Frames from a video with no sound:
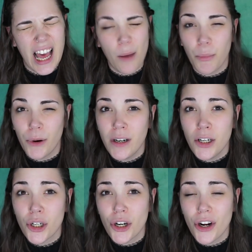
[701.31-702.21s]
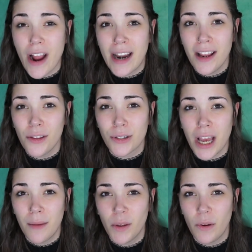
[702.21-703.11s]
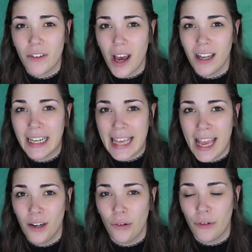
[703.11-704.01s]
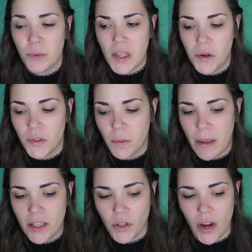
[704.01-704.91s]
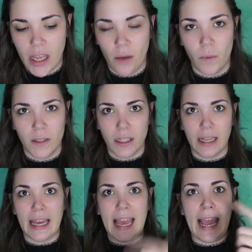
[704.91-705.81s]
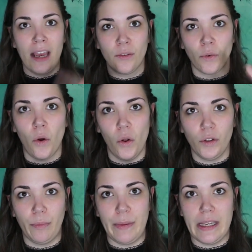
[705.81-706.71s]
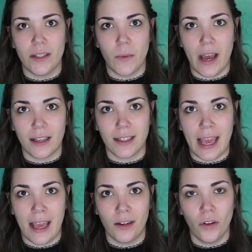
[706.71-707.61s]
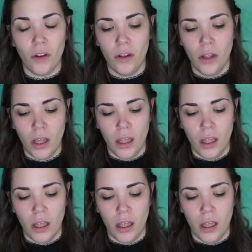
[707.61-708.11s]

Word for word: I'm pretty sure any other time that we've gotten a candle from Sacred Space Crate, it was like a hand-rolled beeswax candle.